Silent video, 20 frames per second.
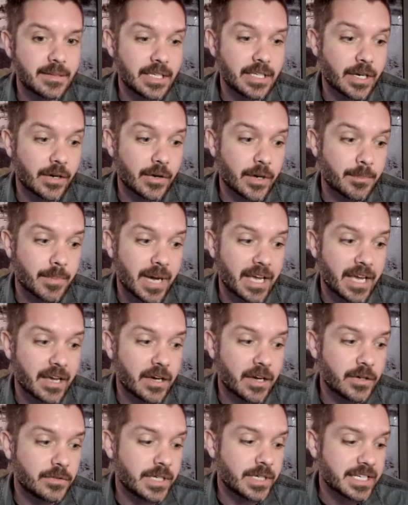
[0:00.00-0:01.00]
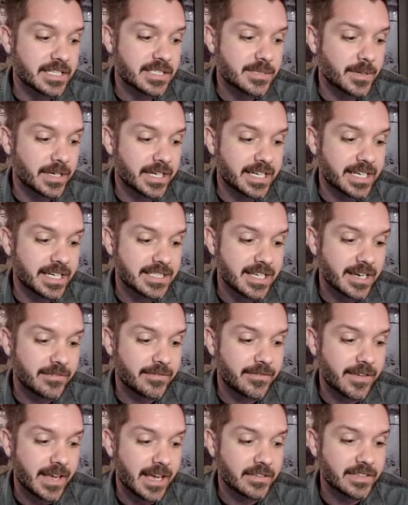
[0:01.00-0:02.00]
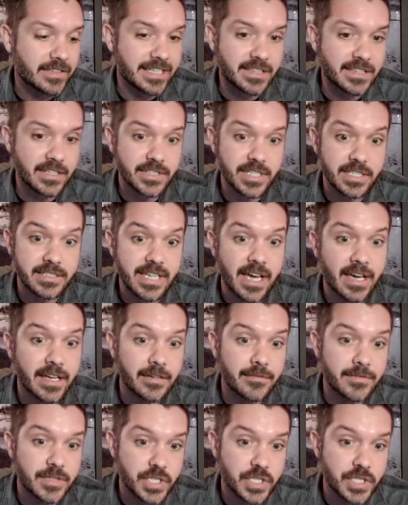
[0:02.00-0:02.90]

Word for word: you know in my own experience i've found that there's a ton of